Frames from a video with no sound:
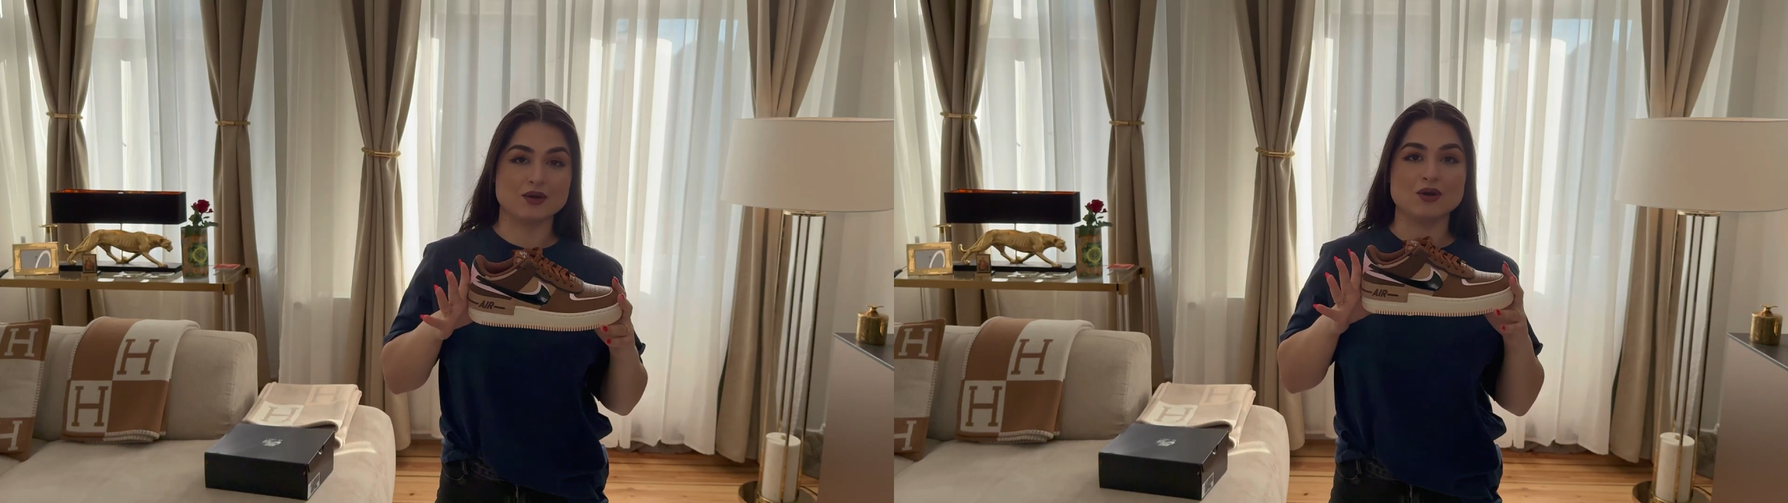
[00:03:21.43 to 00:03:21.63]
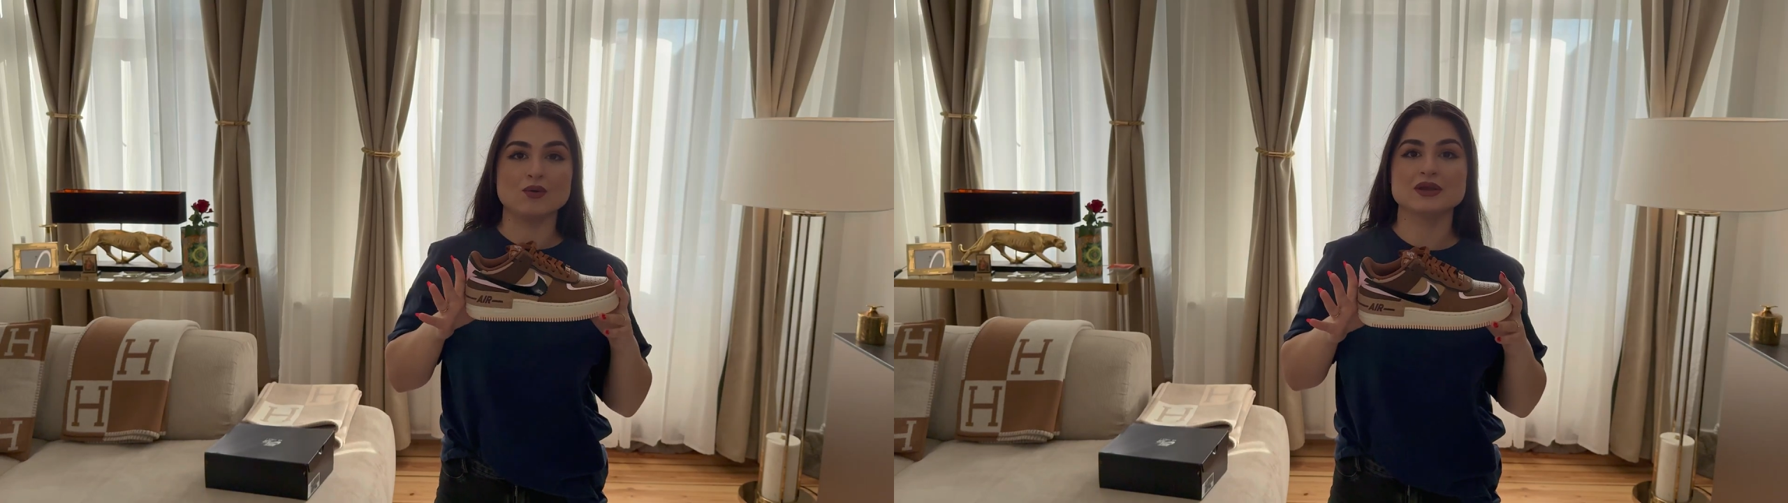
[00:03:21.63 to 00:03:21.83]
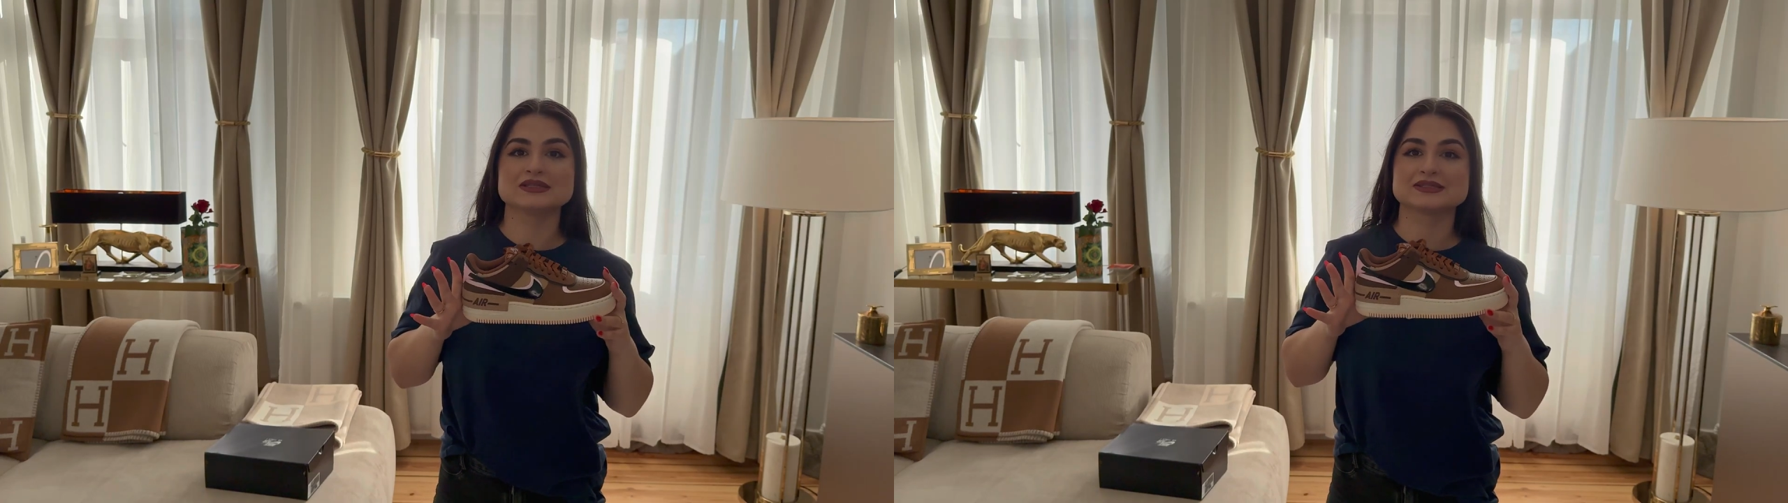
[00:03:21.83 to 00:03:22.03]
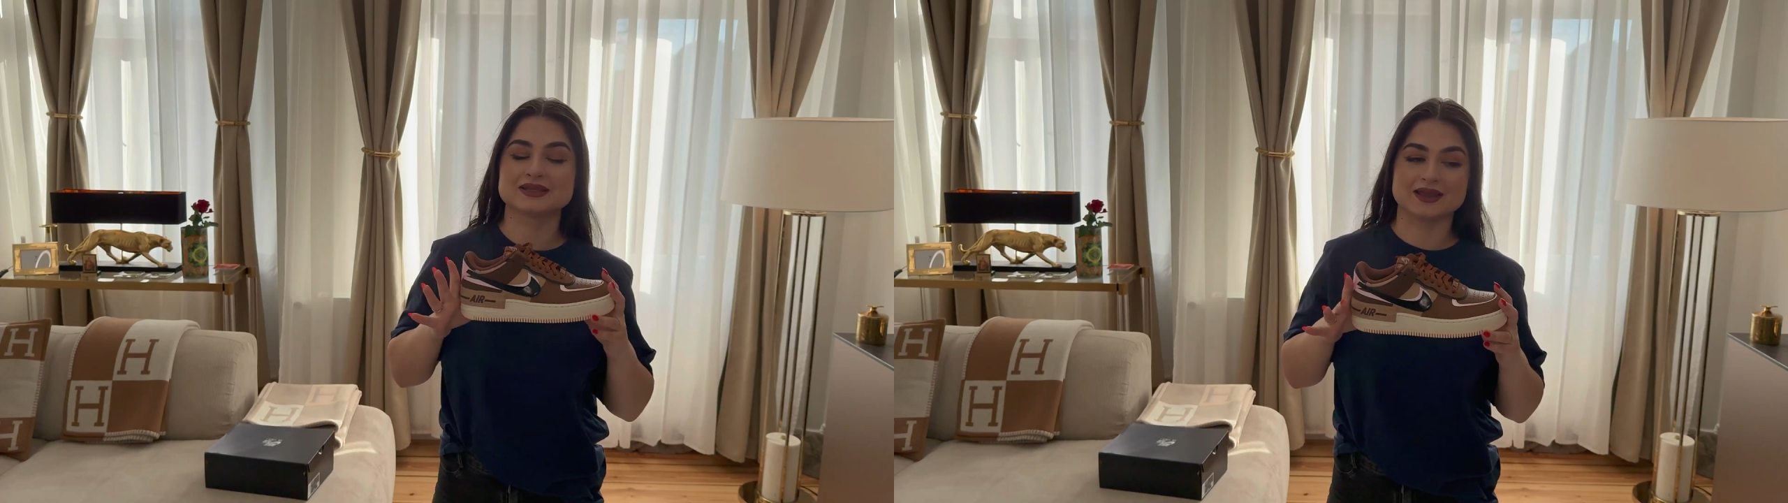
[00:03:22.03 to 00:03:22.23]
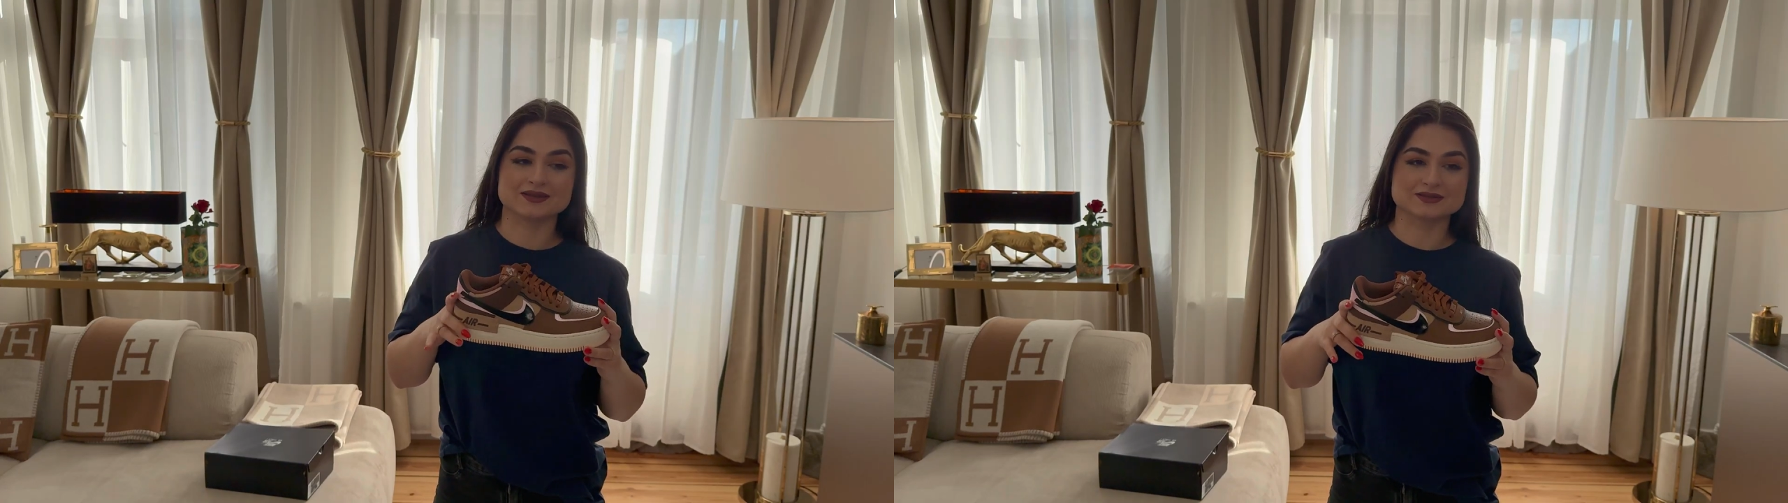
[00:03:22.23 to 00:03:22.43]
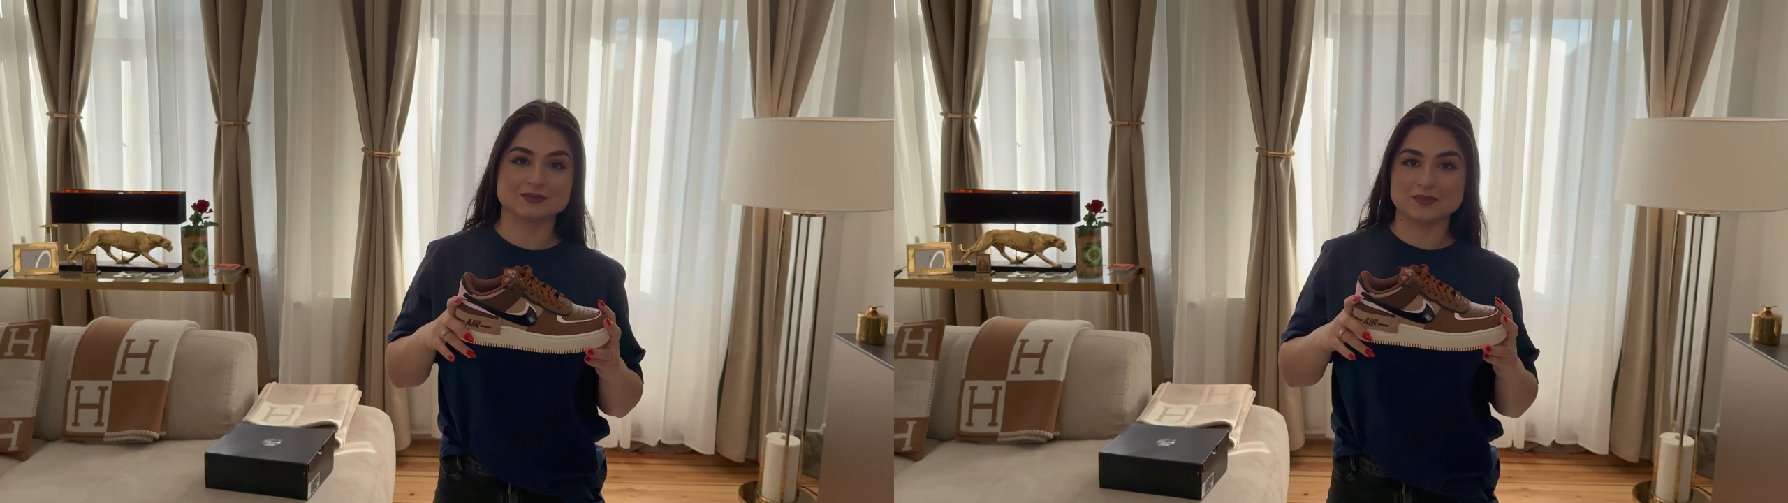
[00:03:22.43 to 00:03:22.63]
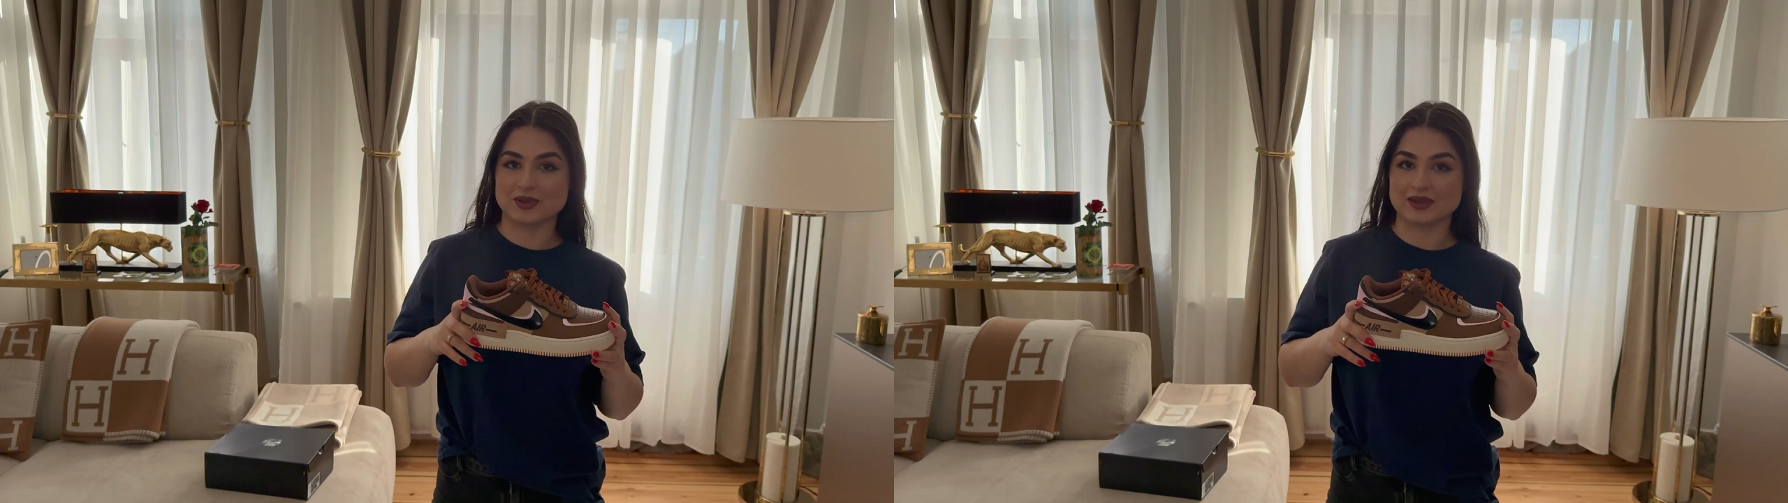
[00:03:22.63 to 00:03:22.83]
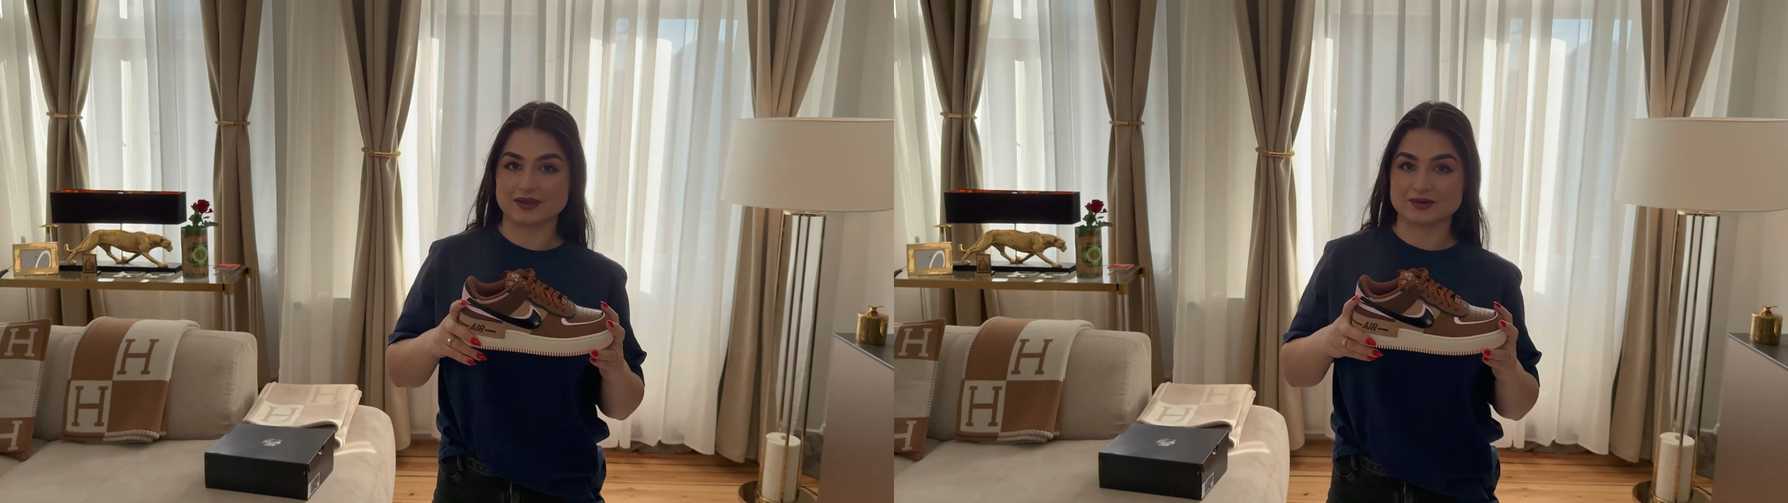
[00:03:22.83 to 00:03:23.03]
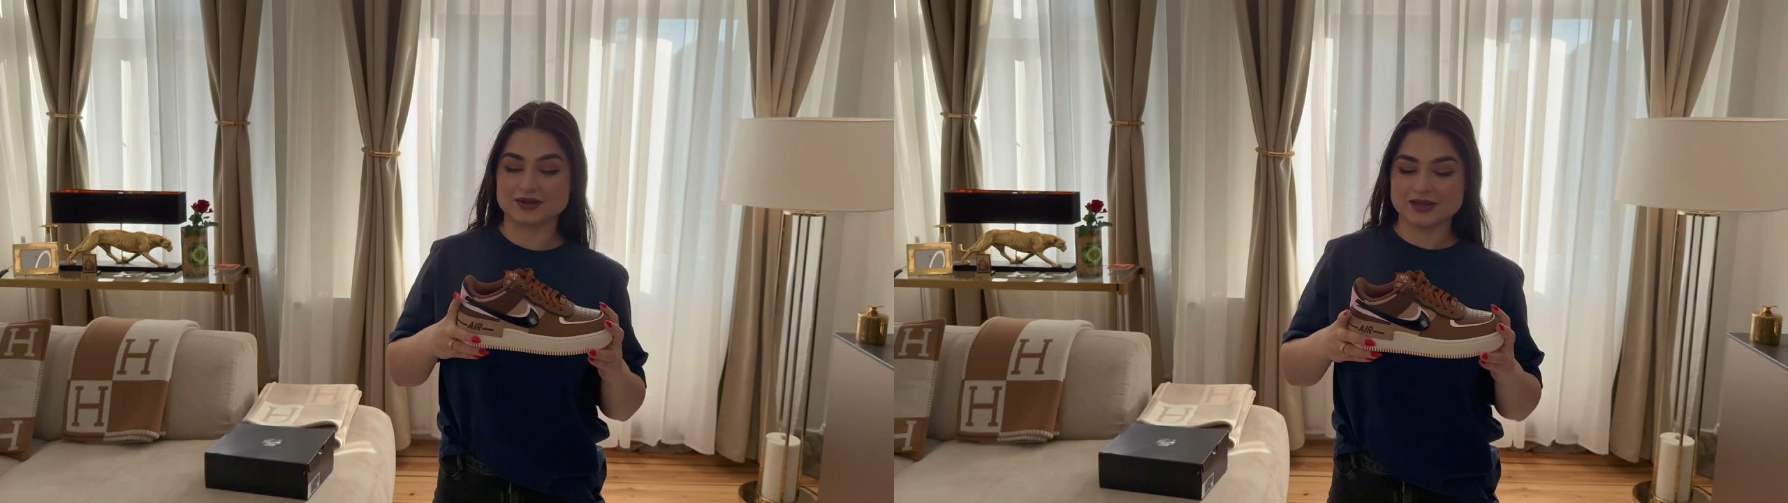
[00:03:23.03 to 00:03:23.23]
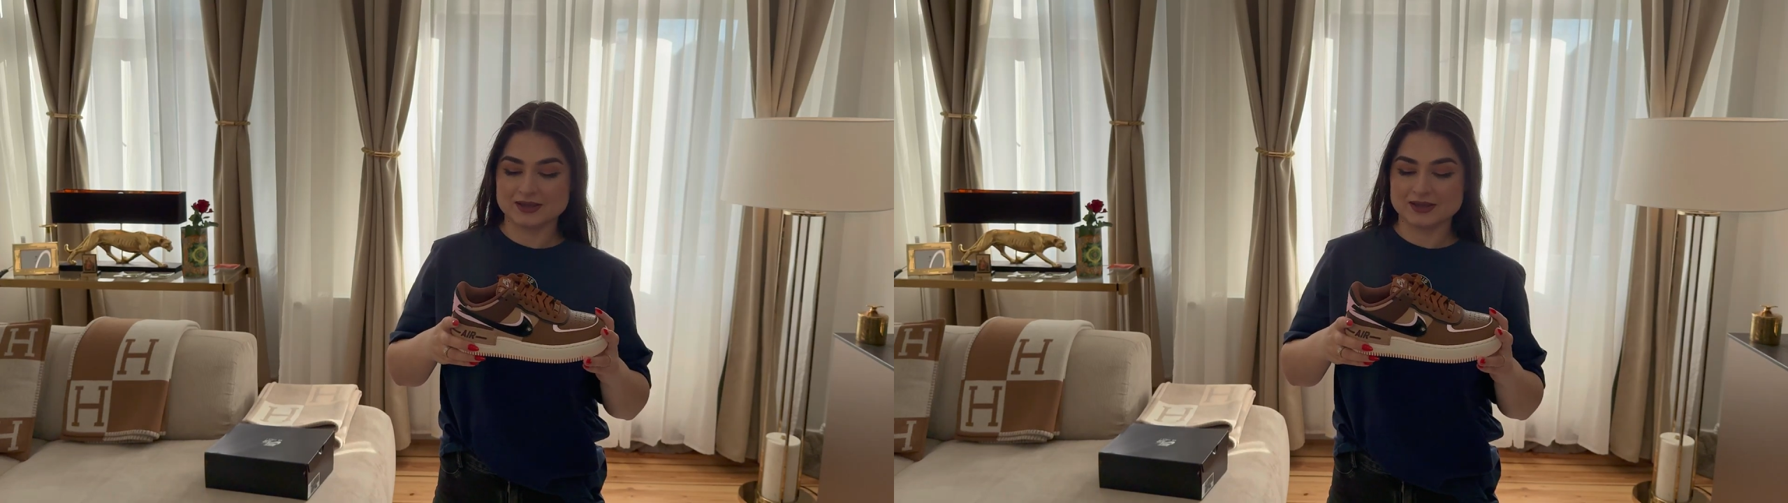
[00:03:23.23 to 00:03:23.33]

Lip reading: always get a pair,